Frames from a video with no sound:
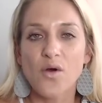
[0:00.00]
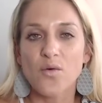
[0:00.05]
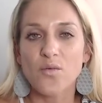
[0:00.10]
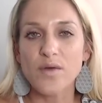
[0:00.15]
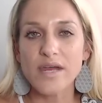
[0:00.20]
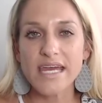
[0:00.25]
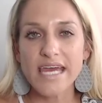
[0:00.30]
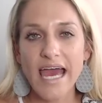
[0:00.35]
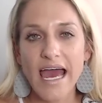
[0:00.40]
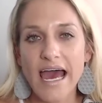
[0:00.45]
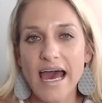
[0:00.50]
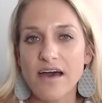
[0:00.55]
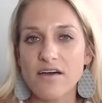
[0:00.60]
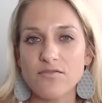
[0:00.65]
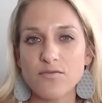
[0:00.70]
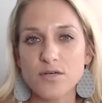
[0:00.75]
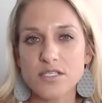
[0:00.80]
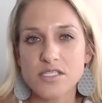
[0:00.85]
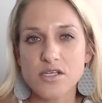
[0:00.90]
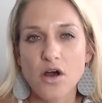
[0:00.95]
We
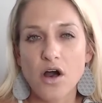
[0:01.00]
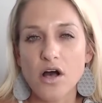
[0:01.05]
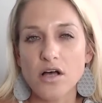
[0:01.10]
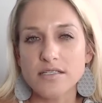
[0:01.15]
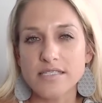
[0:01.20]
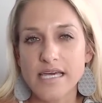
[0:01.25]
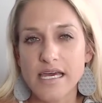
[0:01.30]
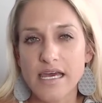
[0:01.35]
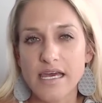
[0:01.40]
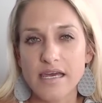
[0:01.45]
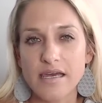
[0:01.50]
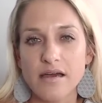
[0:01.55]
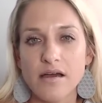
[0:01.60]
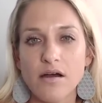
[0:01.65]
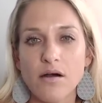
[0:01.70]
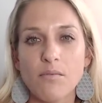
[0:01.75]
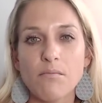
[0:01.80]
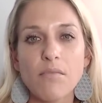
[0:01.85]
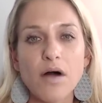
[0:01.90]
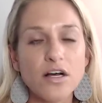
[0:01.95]
have what's called a
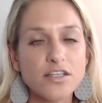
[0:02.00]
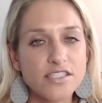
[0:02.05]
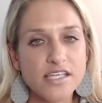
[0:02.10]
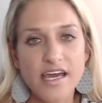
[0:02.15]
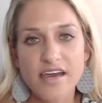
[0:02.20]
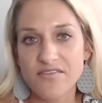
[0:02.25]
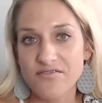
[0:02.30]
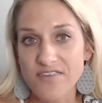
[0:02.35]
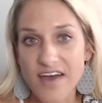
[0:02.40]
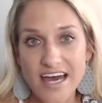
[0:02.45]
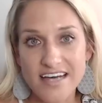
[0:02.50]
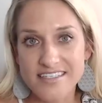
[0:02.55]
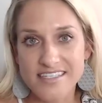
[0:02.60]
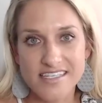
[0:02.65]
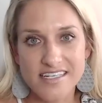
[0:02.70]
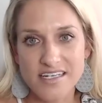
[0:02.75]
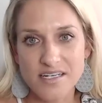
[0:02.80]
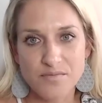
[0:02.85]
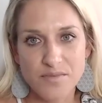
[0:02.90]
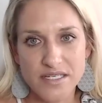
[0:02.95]

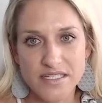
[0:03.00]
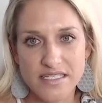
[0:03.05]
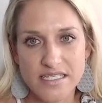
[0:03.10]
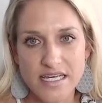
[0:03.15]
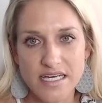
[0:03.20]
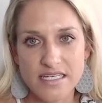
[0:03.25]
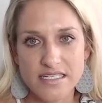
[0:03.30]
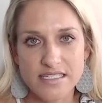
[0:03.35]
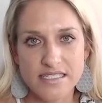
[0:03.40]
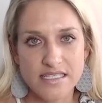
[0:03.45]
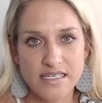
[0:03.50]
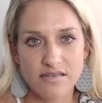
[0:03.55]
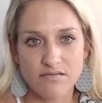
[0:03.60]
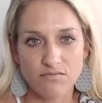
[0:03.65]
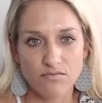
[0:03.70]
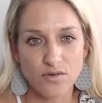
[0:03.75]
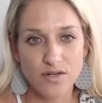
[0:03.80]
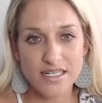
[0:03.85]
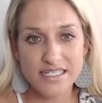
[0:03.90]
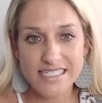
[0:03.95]
multifaceted business.
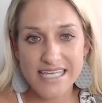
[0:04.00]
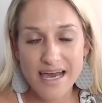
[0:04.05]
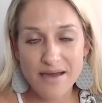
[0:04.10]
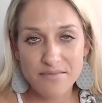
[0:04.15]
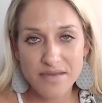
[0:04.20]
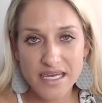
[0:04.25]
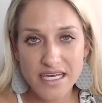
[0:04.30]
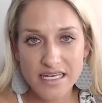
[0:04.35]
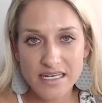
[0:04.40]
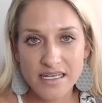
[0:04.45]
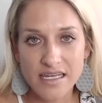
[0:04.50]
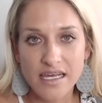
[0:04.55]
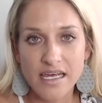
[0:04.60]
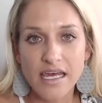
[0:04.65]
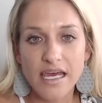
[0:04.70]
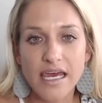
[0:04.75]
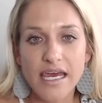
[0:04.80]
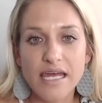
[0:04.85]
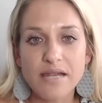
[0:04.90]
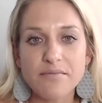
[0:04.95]
What does that mean?
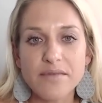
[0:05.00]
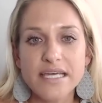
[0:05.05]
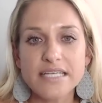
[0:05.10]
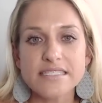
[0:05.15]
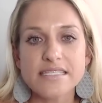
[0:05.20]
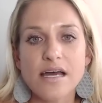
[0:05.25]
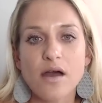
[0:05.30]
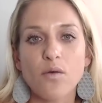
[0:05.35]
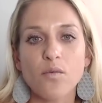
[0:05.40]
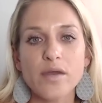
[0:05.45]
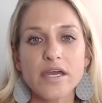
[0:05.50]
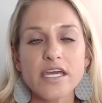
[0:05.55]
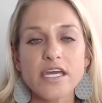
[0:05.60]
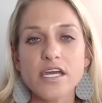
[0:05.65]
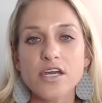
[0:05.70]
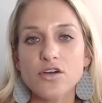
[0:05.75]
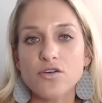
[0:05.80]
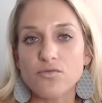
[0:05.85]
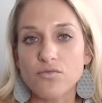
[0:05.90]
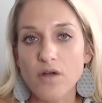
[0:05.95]
It means that we
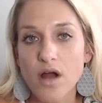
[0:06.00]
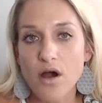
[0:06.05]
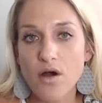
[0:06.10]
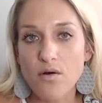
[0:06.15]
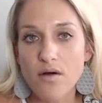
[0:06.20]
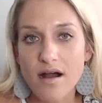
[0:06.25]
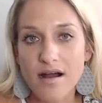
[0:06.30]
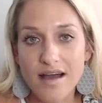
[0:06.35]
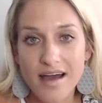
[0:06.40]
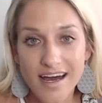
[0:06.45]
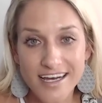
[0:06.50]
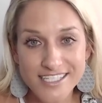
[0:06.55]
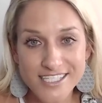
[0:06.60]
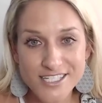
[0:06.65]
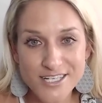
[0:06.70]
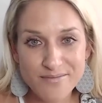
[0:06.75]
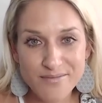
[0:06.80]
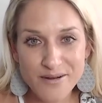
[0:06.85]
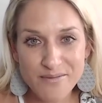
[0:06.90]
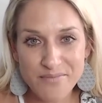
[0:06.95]
can grow a
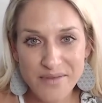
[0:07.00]
customer